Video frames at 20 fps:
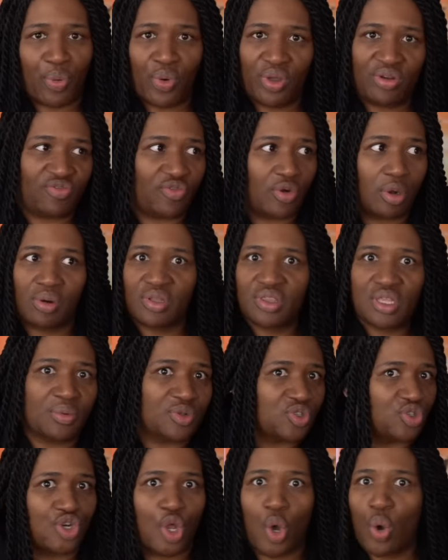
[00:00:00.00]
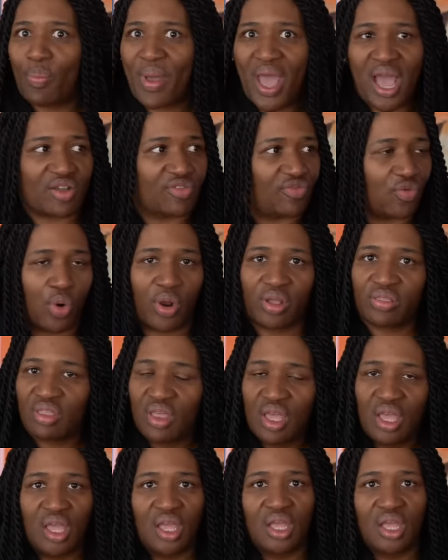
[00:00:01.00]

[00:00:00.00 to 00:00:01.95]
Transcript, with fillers: point forward. There was no back forth.